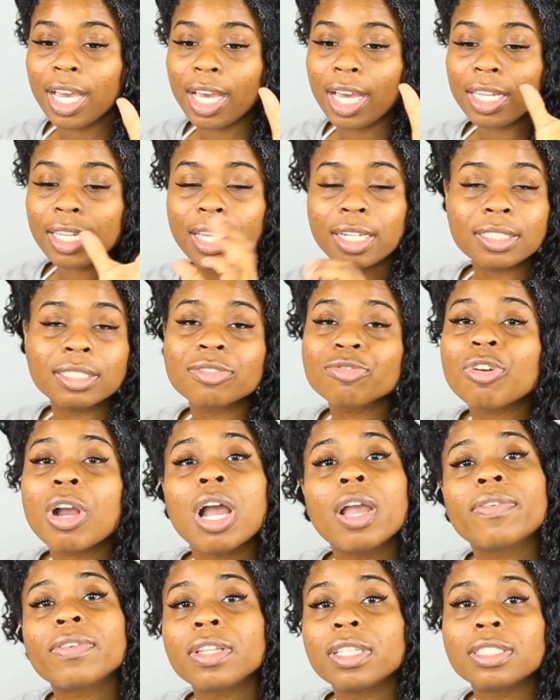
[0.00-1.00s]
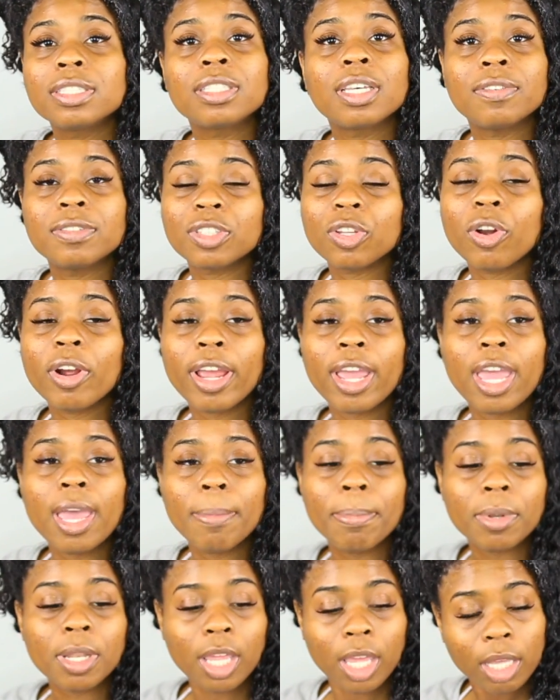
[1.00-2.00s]
a lot of trifling stuff started
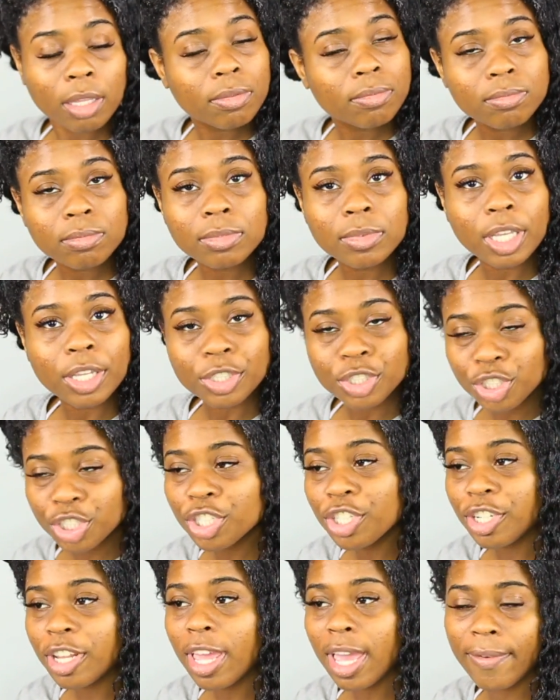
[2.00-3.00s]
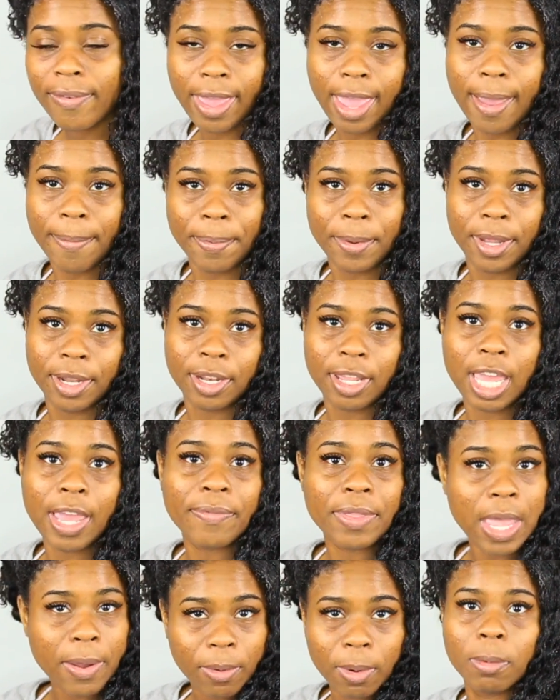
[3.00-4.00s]
happening that shouldn't have happened
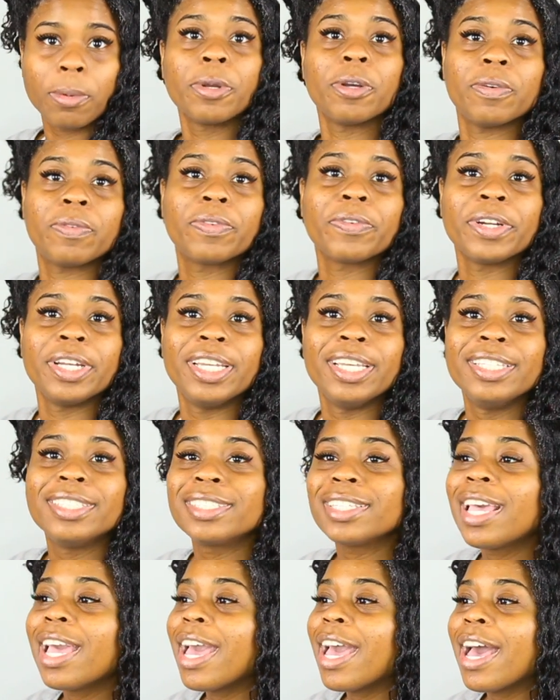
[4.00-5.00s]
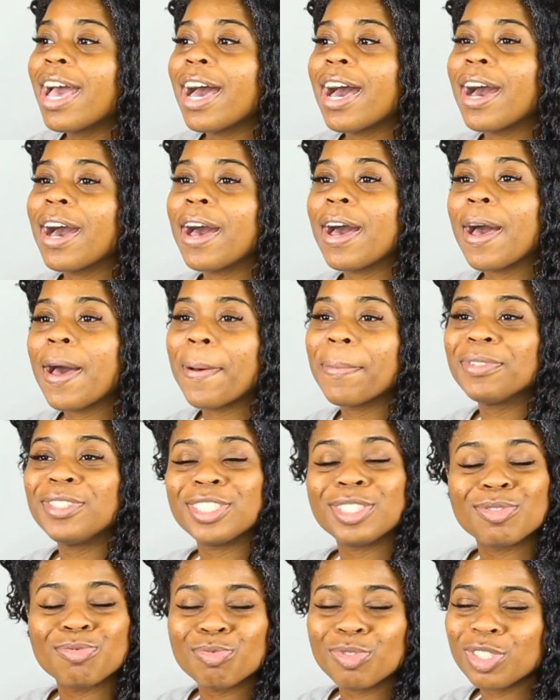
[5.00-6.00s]
if they were real friends.
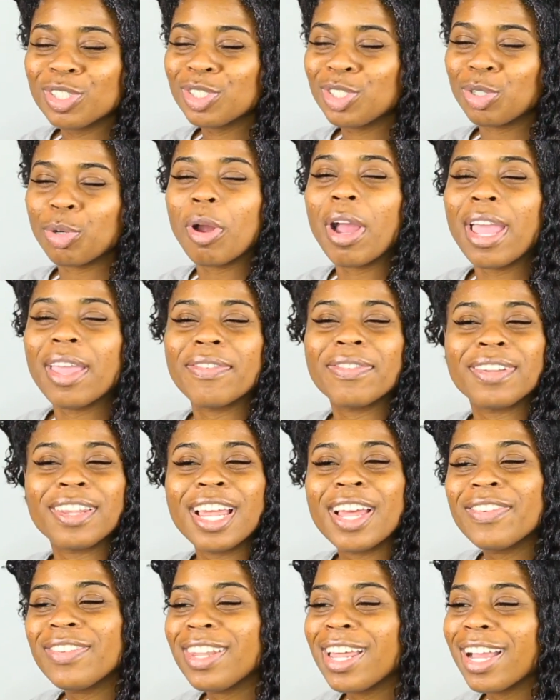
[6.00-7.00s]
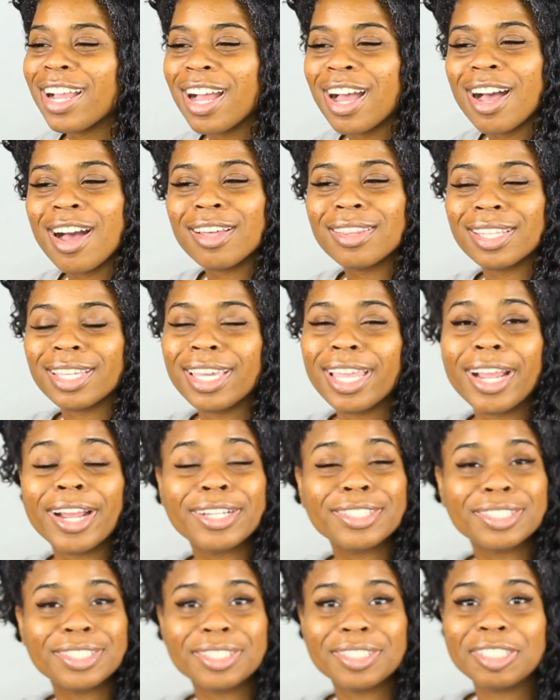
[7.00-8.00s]
Just real trifling. I feel like all the
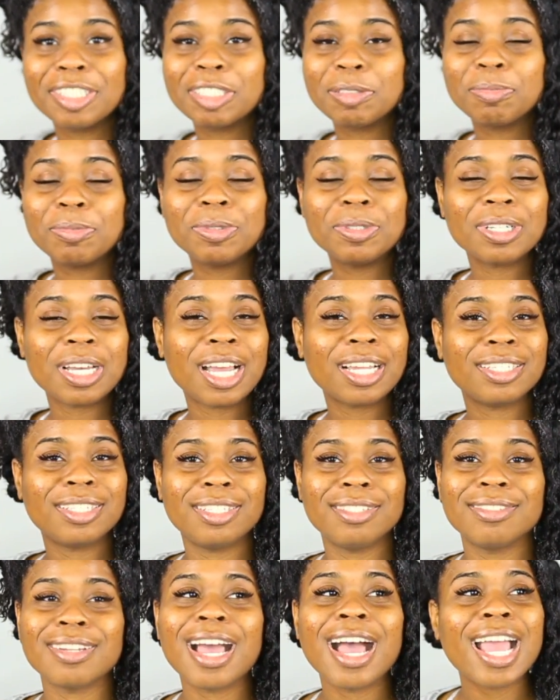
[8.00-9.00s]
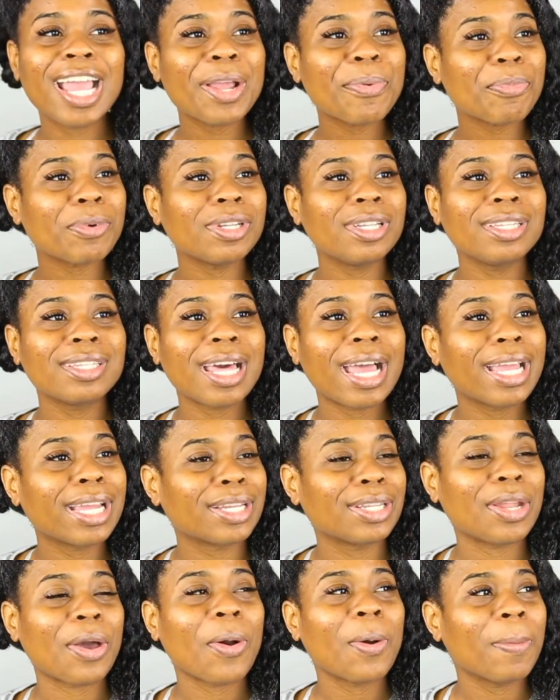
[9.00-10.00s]
characters in this book, I didn't really
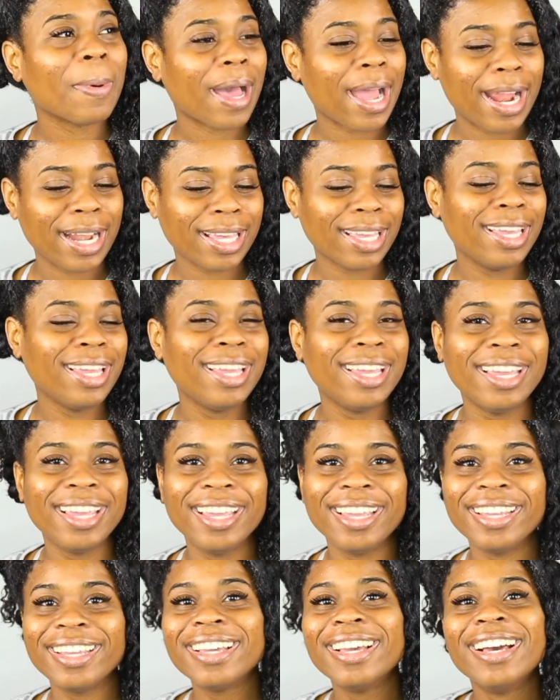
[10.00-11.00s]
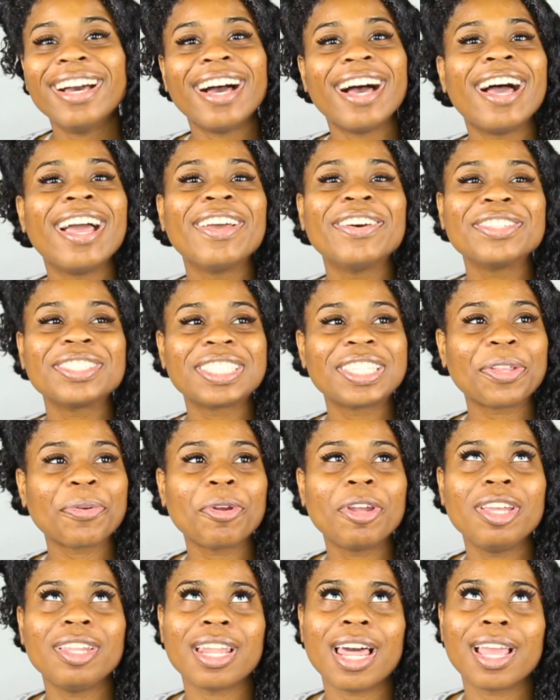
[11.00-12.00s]
like nobody. It was
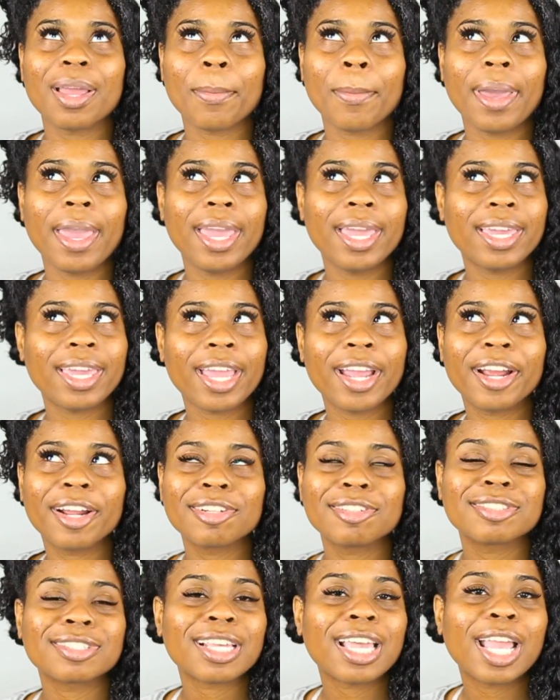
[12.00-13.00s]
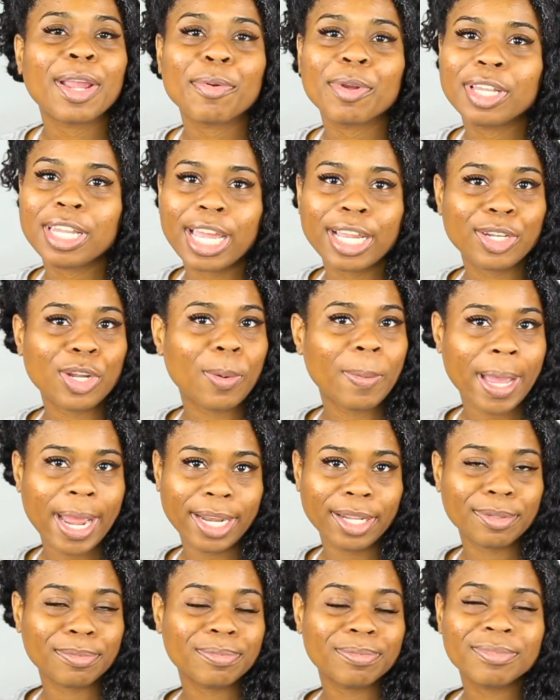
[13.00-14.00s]
3 like main characters. I didn't really like nobody.